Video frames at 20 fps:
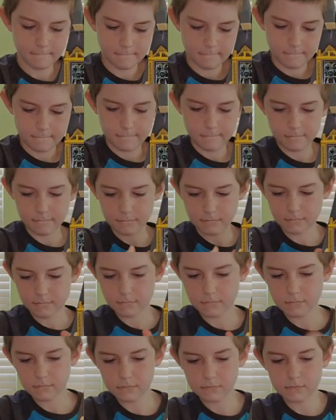
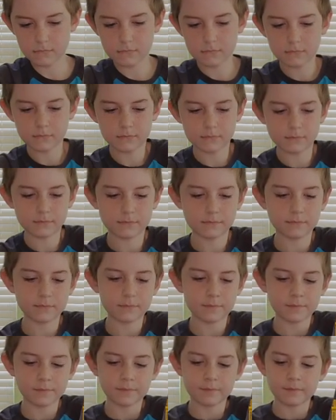
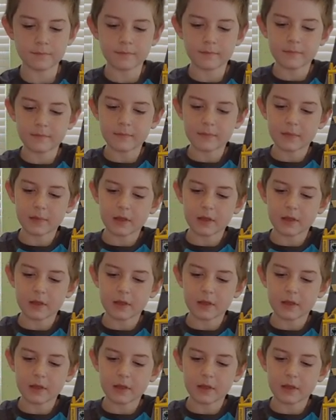[no speech]